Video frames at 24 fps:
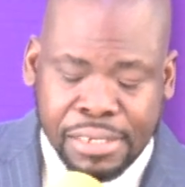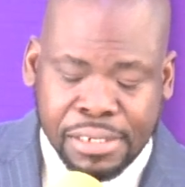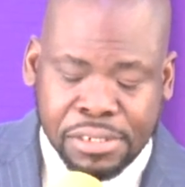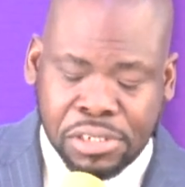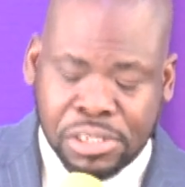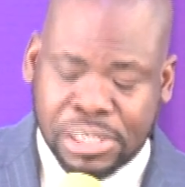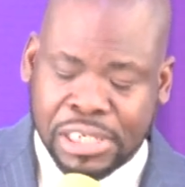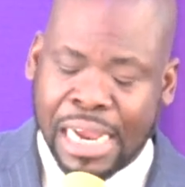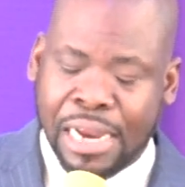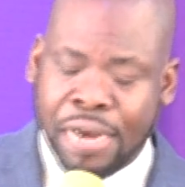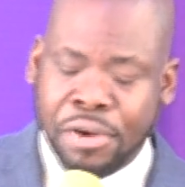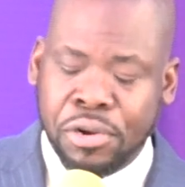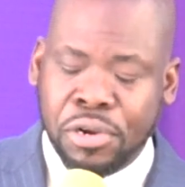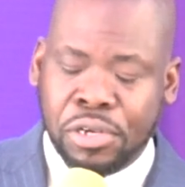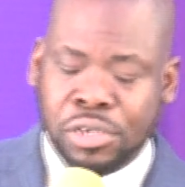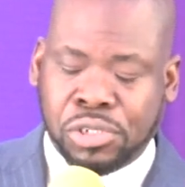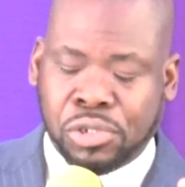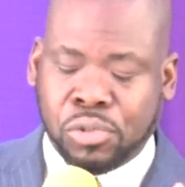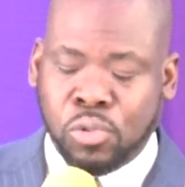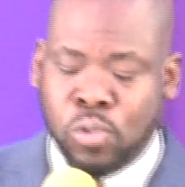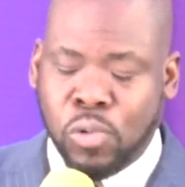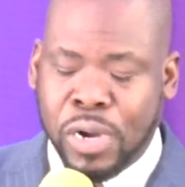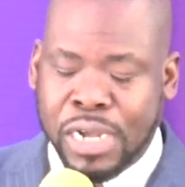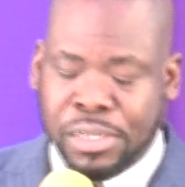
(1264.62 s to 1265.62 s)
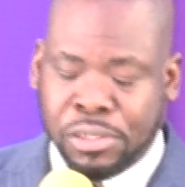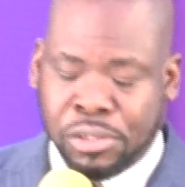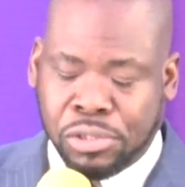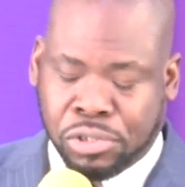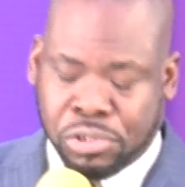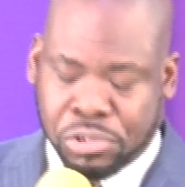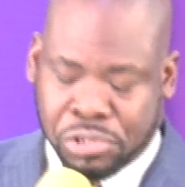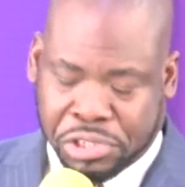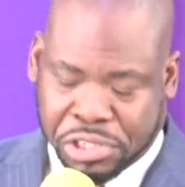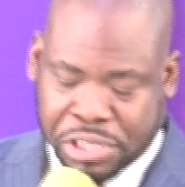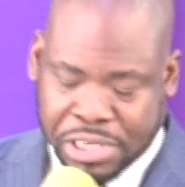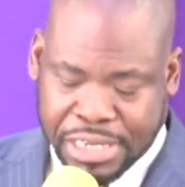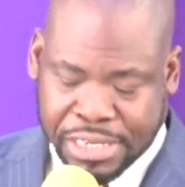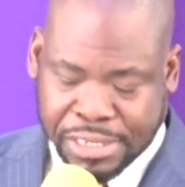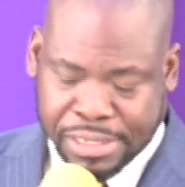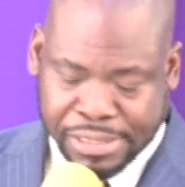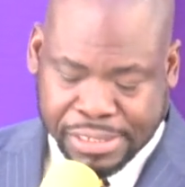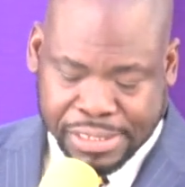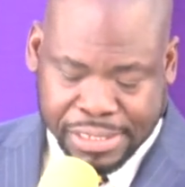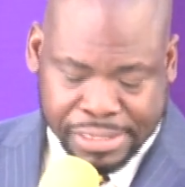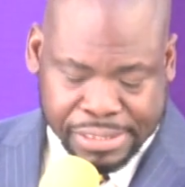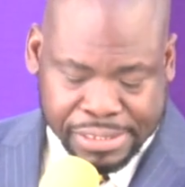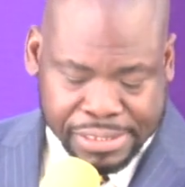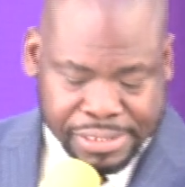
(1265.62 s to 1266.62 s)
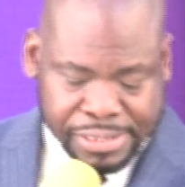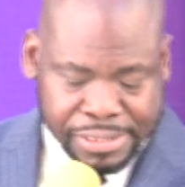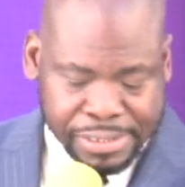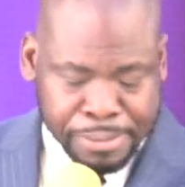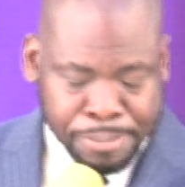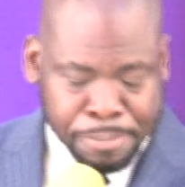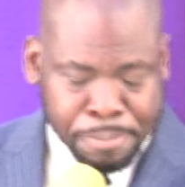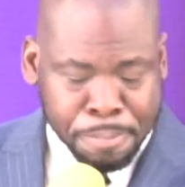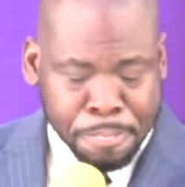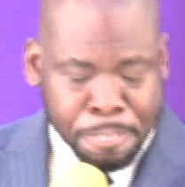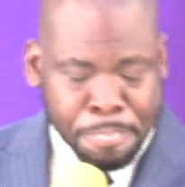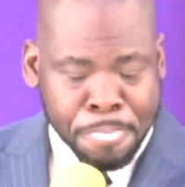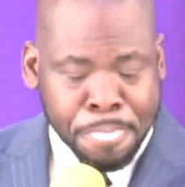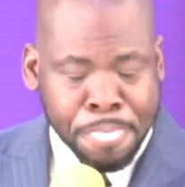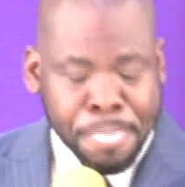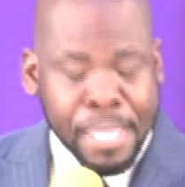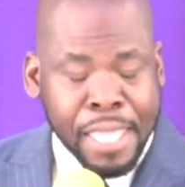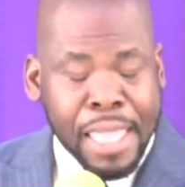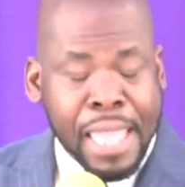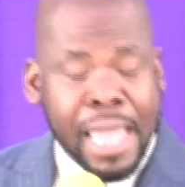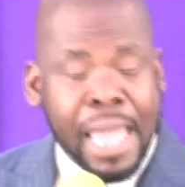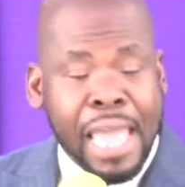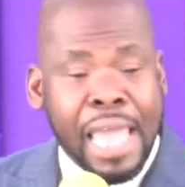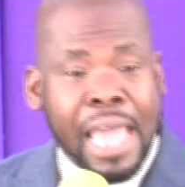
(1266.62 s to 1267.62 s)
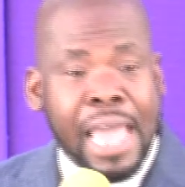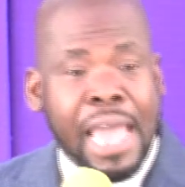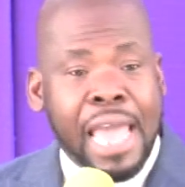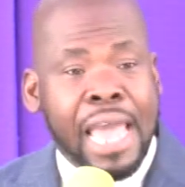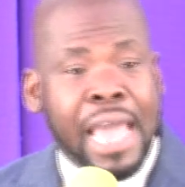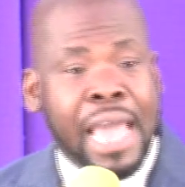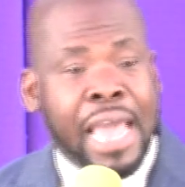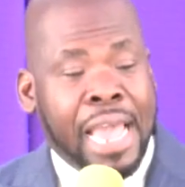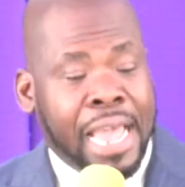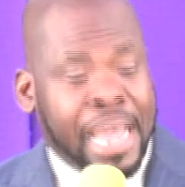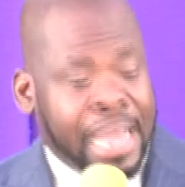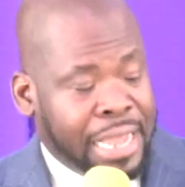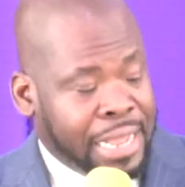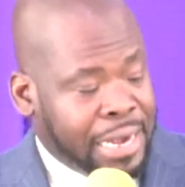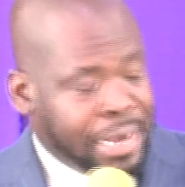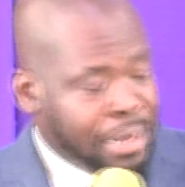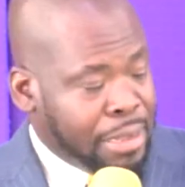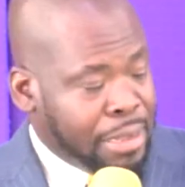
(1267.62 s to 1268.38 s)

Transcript: Jairus went to Jesus and